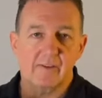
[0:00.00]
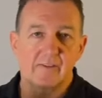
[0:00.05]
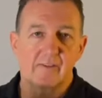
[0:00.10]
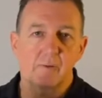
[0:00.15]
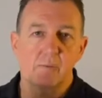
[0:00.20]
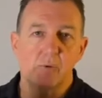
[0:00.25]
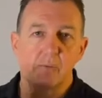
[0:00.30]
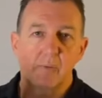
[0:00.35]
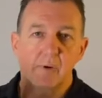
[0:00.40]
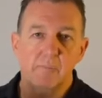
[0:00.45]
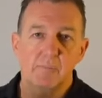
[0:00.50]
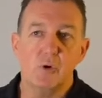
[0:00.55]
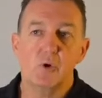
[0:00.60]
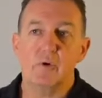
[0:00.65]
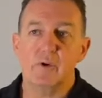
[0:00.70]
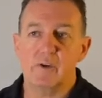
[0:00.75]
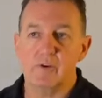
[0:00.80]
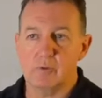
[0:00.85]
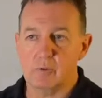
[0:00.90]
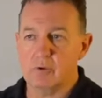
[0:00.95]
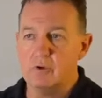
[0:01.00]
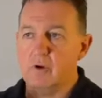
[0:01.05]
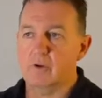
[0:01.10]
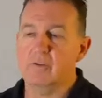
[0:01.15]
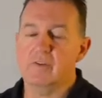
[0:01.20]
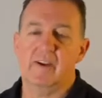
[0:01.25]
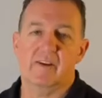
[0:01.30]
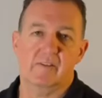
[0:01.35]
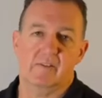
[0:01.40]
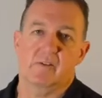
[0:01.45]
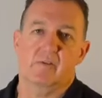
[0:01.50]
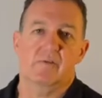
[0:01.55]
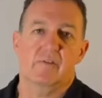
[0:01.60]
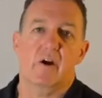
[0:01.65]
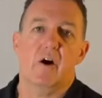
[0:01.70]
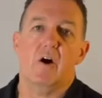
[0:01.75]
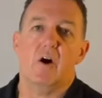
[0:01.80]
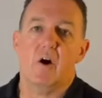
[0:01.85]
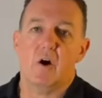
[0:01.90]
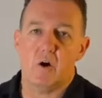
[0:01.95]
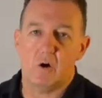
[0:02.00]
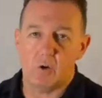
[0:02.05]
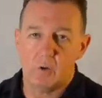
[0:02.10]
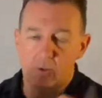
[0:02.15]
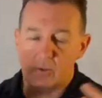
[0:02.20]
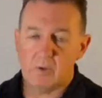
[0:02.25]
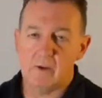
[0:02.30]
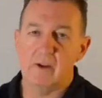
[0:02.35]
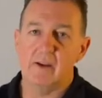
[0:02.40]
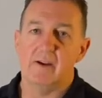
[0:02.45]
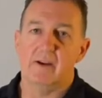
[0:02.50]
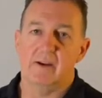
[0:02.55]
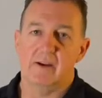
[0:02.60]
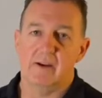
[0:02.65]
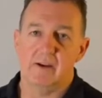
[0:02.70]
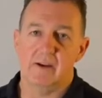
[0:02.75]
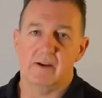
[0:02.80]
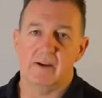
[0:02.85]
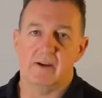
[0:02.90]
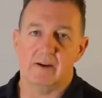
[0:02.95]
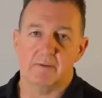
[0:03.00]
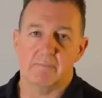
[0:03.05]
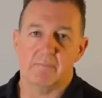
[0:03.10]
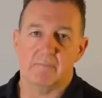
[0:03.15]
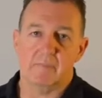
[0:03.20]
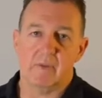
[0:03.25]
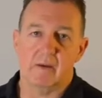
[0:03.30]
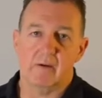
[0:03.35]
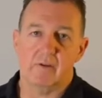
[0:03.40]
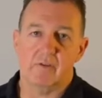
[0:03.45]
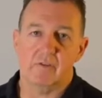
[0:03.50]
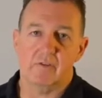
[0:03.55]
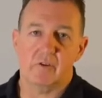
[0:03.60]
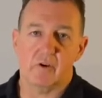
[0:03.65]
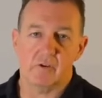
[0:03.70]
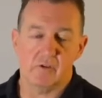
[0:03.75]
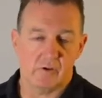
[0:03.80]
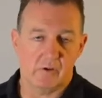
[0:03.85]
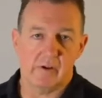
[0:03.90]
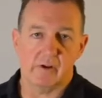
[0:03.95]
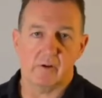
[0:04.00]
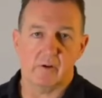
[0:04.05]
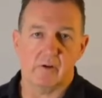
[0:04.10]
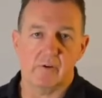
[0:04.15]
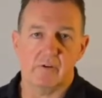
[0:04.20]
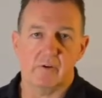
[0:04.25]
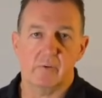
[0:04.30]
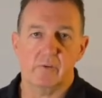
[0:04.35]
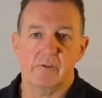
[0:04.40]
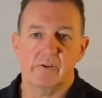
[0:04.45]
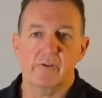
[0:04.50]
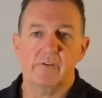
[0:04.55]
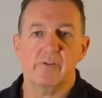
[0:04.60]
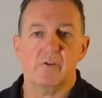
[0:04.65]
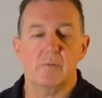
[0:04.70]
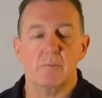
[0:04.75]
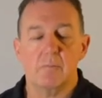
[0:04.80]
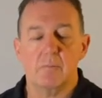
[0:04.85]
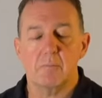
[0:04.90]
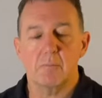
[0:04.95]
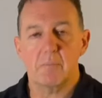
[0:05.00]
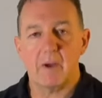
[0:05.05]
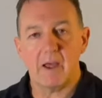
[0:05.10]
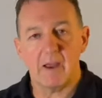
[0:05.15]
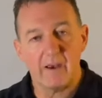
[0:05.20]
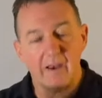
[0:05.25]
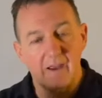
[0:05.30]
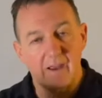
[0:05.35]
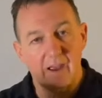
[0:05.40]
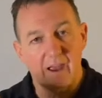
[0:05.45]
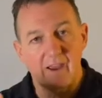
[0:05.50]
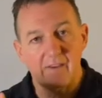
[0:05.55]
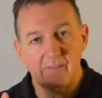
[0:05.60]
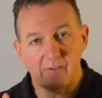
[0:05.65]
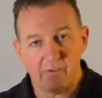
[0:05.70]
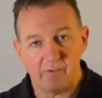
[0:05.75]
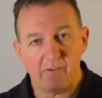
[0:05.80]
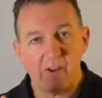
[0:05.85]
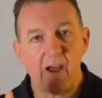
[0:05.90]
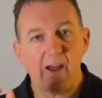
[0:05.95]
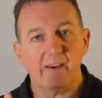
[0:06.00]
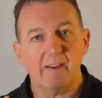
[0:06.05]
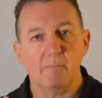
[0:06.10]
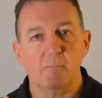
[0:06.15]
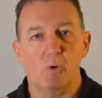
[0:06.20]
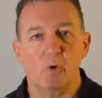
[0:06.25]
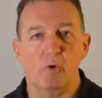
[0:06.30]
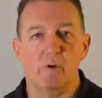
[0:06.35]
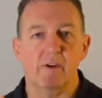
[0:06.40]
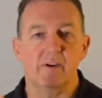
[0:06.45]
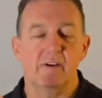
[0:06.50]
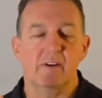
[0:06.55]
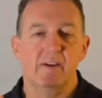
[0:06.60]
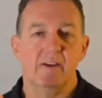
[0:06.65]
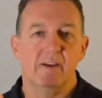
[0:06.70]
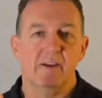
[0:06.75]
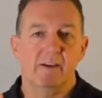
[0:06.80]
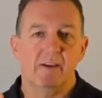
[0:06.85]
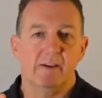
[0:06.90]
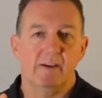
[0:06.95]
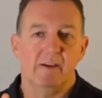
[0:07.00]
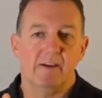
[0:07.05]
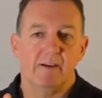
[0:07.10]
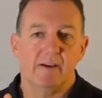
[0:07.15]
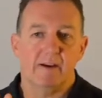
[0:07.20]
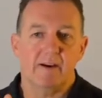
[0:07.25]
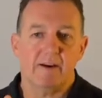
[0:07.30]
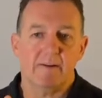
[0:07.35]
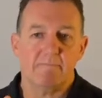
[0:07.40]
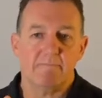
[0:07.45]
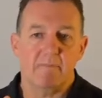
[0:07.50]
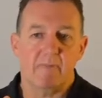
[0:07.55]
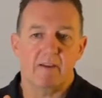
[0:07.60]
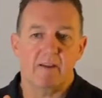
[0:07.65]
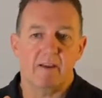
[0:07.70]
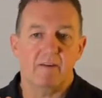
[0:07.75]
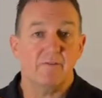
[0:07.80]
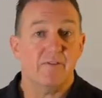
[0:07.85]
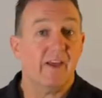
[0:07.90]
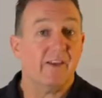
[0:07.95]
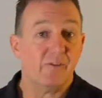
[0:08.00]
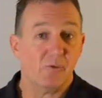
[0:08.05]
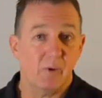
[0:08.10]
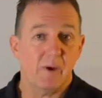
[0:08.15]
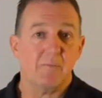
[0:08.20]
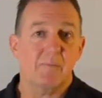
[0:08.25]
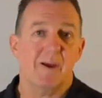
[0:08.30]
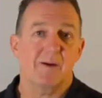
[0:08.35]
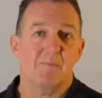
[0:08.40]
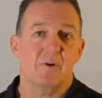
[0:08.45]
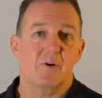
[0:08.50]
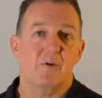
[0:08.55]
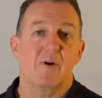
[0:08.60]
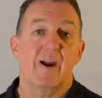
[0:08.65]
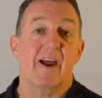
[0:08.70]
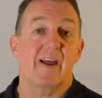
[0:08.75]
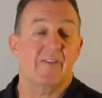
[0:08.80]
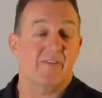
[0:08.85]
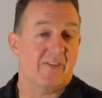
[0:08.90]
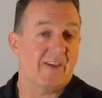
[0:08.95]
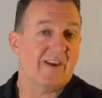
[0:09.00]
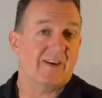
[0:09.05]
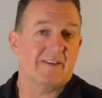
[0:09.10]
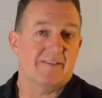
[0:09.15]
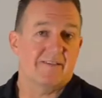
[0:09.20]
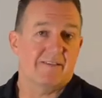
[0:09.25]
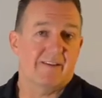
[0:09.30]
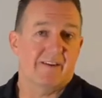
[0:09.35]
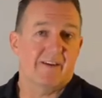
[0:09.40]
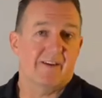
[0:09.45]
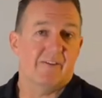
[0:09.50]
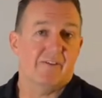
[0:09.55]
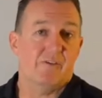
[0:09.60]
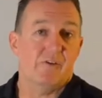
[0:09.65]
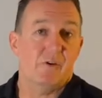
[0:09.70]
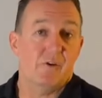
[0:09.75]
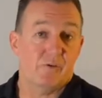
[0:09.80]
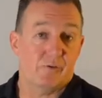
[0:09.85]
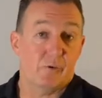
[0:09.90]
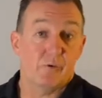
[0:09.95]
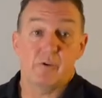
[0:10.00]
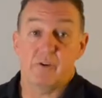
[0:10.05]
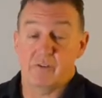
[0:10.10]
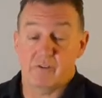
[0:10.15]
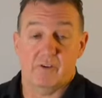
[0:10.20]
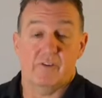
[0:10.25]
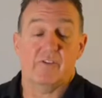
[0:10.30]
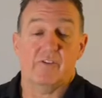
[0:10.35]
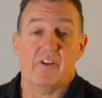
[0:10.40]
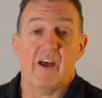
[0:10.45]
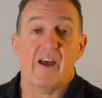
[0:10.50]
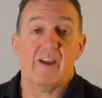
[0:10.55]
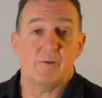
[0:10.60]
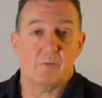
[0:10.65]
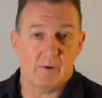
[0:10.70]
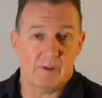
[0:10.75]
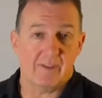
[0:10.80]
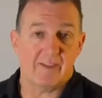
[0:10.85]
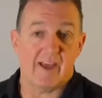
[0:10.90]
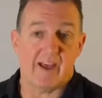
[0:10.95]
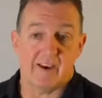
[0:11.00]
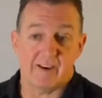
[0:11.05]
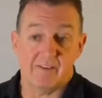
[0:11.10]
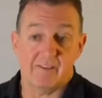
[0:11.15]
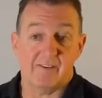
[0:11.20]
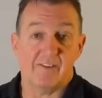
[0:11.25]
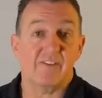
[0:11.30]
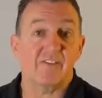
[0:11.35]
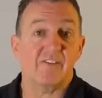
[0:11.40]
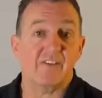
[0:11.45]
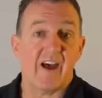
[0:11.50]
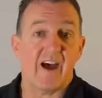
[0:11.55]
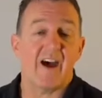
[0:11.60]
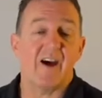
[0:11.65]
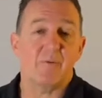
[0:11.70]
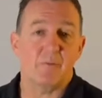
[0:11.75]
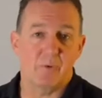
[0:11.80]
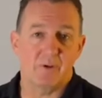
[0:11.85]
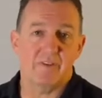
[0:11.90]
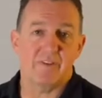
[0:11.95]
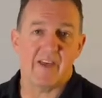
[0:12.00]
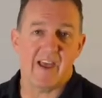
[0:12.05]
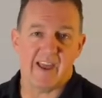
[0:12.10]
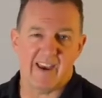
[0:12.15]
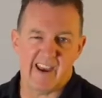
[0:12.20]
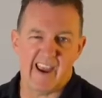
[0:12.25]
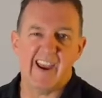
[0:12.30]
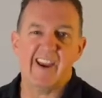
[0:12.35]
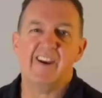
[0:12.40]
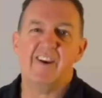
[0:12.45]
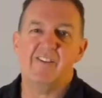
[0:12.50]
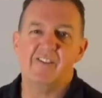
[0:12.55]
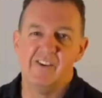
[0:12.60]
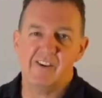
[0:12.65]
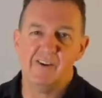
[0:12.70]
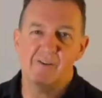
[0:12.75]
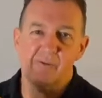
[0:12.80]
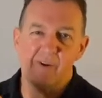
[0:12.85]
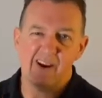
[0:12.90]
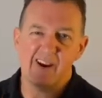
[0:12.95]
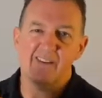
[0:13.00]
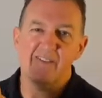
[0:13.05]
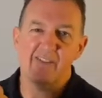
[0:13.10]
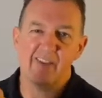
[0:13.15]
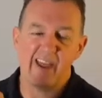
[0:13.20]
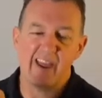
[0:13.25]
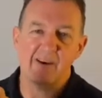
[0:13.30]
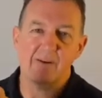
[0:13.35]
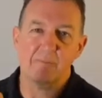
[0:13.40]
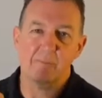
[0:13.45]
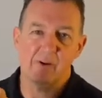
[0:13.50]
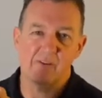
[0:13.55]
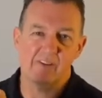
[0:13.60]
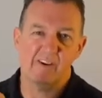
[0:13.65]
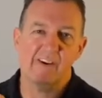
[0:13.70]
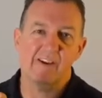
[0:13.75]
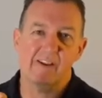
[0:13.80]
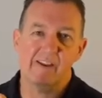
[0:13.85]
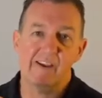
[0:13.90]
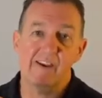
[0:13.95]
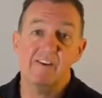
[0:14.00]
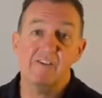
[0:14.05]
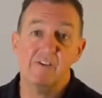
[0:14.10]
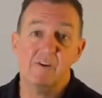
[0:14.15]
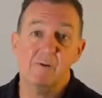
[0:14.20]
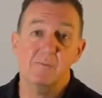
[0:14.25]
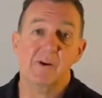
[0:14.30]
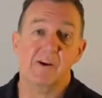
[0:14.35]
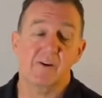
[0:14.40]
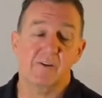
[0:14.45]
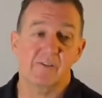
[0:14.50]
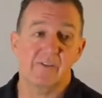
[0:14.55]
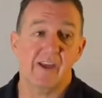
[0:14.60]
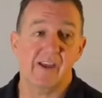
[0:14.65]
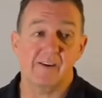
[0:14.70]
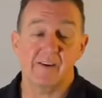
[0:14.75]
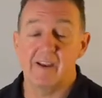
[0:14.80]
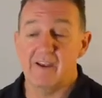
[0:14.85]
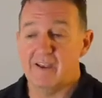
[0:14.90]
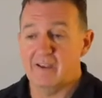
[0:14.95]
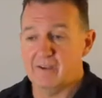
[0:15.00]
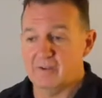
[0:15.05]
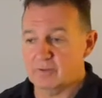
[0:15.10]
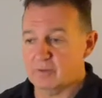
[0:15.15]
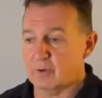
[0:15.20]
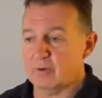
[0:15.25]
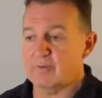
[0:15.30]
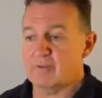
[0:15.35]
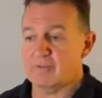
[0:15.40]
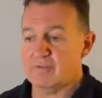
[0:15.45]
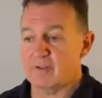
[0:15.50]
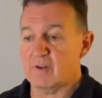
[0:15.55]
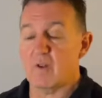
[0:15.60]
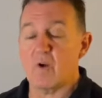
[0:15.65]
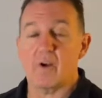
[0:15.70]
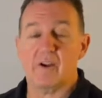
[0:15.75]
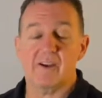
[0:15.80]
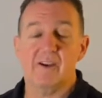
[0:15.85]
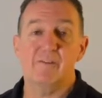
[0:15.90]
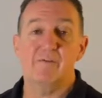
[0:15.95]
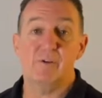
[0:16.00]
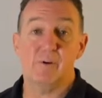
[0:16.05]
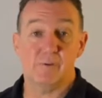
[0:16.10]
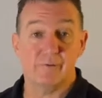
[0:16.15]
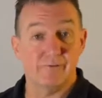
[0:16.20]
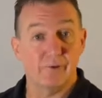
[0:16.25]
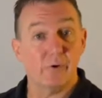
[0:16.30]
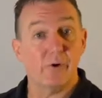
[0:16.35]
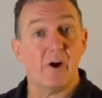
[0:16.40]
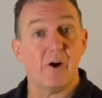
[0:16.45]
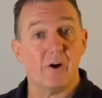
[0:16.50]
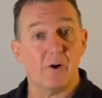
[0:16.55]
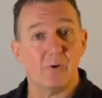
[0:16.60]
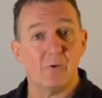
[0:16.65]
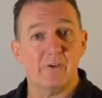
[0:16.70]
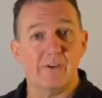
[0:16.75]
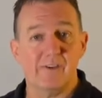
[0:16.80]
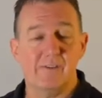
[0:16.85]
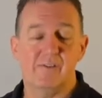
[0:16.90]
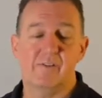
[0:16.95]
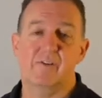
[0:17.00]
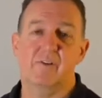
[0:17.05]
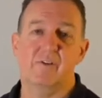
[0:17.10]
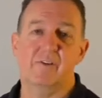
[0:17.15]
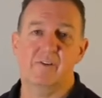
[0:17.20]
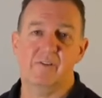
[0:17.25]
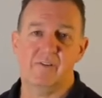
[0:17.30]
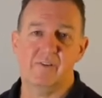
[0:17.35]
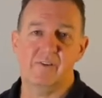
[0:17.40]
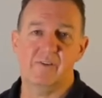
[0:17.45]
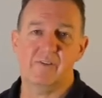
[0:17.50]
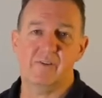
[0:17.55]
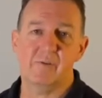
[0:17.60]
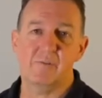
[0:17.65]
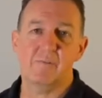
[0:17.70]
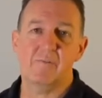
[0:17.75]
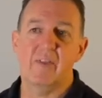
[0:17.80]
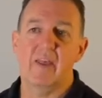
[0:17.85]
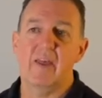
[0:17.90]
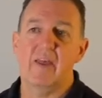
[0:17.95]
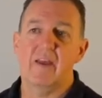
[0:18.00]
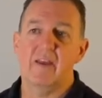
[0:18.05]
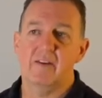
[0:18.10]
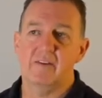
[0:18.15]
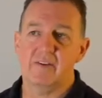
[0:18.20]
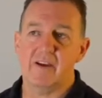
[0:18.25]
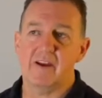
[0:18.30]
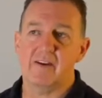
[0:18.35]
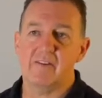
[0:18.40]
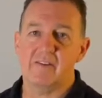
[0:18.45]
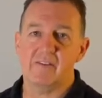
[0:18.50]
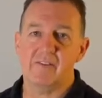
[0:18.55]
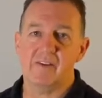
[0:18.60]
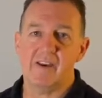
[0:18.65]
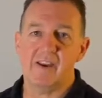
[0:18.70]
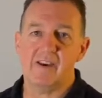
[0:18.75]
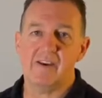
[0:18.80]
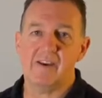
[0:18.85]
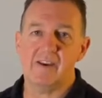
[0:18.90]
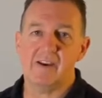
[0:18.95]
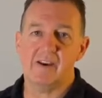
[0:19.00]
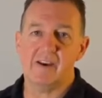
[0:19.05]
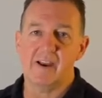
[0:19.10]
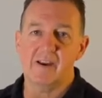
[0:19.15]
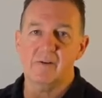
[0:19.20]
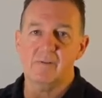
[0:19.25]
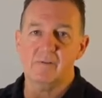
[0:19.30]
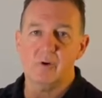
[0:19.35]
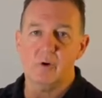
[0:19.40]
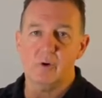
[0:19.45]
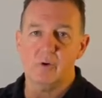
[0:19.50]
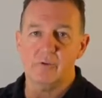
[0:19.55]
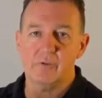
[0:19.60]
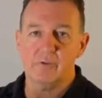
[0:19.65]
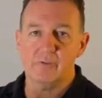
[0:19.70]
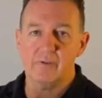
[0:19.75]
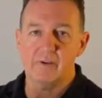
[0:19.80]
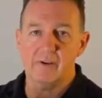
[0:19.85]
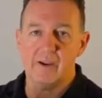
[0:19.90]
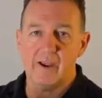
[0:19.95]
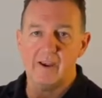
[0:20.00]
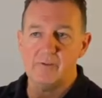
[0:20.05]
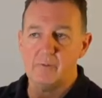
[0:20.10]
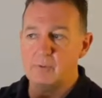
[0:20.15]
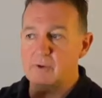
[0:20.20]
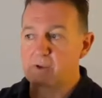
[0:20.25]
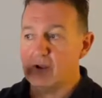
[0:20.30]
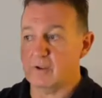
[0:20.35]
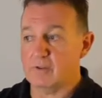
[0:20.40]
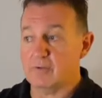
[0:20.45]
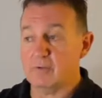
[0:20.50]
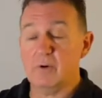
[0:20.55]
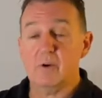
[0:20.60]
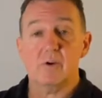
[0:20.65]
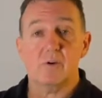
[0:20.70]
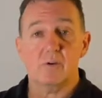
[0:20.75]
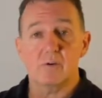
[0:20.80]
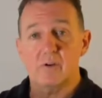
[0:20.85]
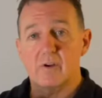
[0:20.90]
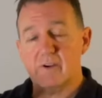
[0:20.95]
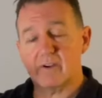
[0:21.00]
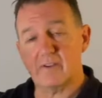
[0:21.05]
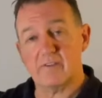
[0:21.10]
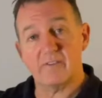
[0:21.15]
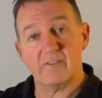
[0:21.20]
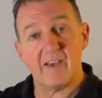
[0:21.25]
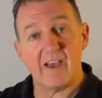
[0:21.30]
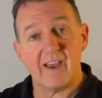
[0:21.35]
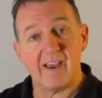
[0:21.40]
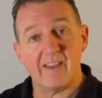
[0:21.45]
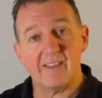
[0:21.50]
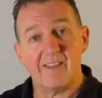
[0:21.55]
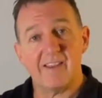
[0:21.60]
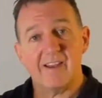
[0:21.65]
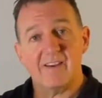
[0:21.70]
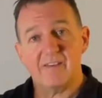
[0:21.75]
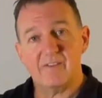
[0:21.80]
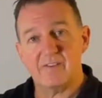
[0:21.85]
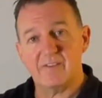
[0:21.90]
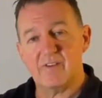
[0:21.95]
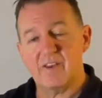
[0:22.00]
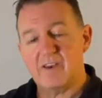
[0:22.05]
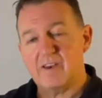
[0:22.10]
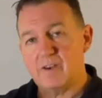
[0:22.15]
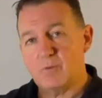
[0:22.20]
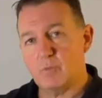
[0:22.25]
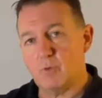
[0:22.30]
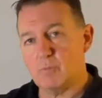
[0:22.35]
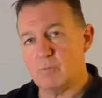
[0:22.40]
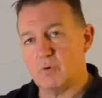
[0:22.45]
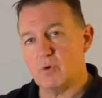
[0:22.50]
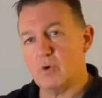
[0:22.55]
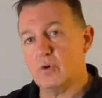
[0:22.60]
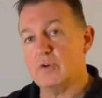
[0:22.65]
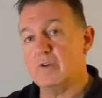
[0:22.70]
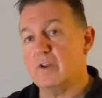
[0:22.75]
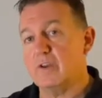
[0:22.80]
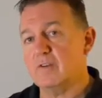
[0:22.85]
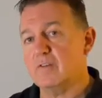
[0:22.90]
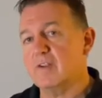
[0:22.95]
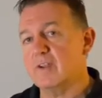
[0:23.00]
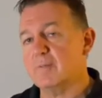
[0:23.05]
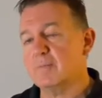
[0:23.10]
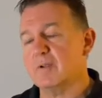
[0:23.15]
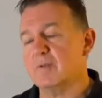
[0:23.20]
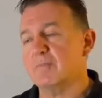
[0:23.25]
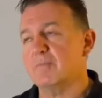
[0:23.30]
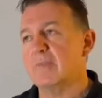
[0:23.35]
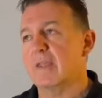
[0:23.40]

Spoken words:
It will be put into a context of the whole social ecological system. But as a starting point, if that's where people are at, then it's useful just to stay with that and to start with that energy around that particular issue, because that sort of, if you like, gives you a foothold into the system to understanding it. And of course, as we go through, like I say, the understanding will broaden and deepen.